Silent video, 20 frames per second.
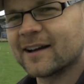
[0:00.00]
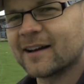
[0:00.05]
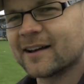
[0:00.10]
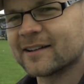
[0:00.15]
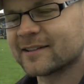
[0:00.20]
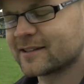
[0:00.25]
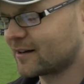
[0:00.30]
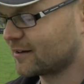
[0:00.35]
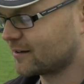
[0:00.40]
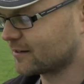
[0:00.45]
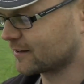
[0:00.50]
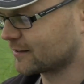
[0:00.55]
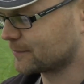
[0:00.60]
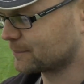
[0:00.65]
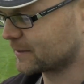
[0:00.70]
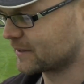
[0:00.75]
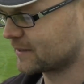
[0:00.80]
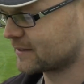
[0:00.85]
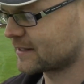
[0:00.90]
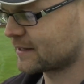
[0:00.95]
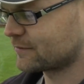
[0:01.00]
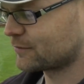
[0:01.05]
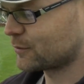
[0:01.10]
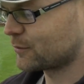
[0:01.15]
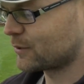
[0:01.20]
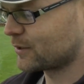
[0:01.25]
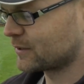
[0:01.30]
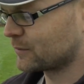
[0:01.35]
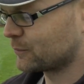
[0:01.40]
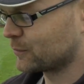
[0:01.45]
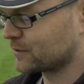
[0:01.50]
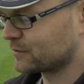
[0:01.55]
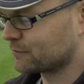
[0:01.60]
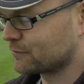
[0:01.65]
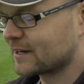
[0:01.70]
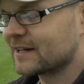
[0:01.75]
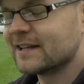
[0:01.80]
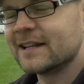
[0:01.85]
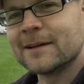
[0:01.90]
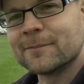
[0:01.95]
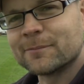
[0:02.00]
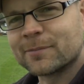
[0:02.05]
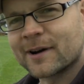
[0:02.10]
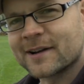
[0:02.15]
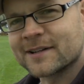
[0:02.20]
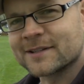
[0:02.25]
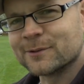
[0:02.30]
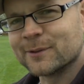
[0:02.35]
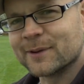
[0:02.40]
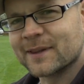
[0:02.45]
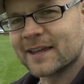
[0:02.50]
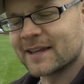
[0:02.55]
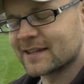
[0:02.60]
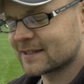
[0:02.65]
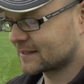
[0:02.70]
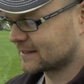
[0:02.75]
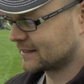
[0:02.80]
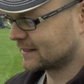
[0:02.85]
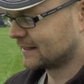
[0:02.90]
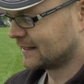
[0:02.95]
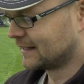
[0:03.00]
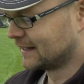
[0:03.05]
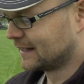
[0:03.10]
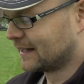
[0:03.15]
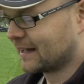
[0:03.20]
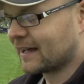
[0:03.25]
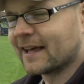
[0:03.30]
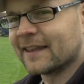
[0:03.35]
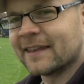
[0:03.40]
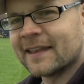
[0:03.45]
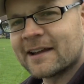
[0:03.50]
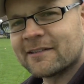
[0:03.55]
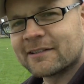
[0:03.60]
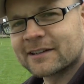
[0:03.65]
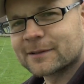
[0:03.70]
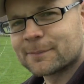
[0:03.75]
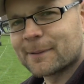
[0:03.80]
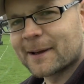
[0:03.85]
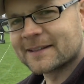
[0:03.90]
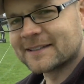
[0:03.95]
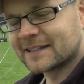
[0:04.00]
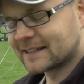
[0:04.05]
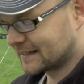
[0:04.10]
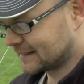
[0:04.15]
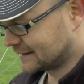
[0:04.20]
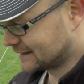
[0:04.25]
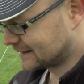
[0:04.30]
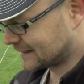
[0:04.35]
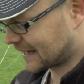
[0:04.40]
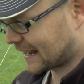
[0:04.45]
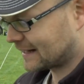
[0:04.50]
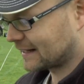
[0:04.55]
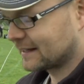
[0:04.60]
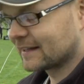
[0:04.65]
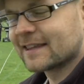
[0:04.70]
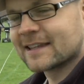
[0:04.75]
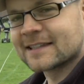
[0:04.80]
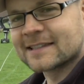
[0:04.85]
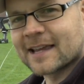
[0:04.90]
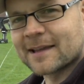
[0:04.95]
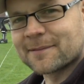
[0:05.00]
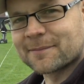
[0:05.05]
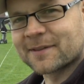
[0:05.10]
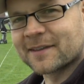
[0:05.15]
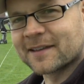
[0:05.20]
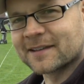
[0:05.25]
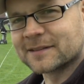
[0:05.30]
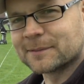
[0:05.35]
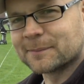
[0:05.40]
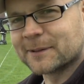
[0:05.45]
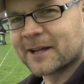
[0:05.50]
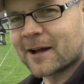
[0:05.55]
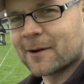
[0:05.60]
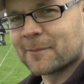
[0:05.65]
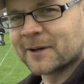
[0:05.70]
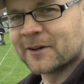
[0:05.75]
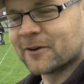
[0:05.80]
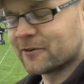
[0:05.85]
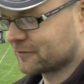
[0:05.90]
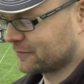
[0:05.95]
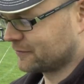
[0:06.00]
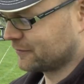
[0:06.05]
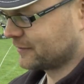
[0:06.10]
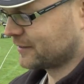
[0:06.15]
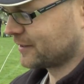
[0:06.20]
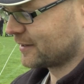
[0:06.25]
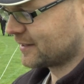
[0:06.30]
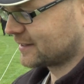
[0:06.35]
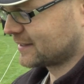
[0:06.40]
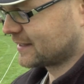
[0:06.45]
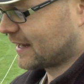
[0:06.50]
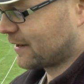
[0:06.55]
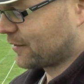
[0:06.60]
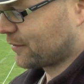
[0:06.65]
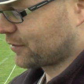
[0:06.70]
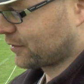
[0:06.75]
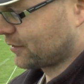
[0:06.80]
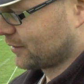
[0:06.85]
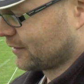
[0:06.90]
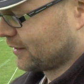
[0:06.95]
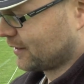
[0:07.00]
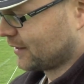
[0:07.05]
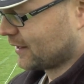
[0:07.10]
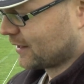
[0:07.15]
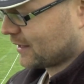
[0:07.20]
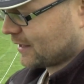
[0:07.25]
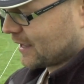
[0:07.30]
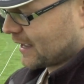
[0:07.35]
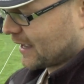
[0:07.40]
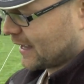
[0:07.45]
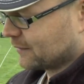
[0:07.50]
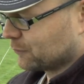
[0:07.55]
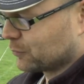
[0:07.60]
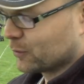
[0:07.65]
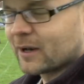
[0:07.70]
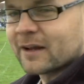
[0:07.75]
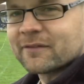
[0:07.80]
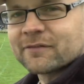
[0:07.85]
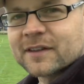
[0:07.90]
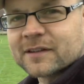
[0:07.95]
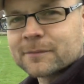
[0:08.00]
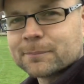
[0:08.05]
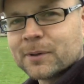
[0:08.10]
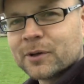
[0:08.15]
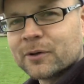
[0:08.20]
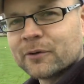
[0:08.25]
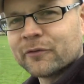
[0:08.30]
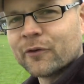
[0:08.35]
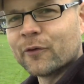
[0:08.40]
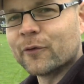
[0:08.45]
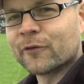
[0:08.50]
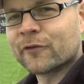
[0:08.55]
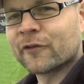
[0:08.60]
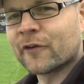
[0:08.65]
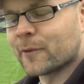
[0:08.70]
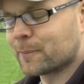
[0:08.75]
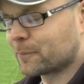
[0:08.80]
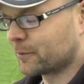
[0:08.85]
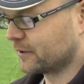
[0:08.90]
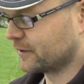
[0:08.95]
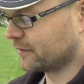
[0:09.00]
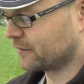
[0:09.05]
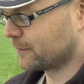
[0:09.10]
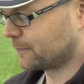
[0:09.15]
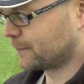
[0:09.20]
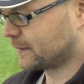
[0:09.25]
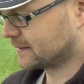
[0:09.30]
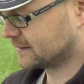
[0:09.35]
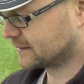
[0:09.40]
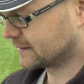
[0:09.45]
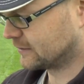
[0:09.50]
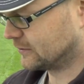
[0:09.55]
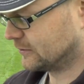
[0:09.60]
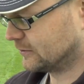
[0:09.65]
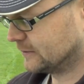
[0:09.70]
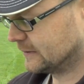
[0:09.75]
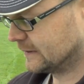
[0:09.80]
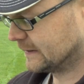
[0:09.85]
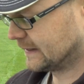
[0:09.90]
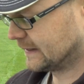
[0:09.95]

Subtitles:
a target because everyone was really impressed with this and they're expecting exactly the same thing to be coming off to the south, and we'll have this beautiful footprint of the base court.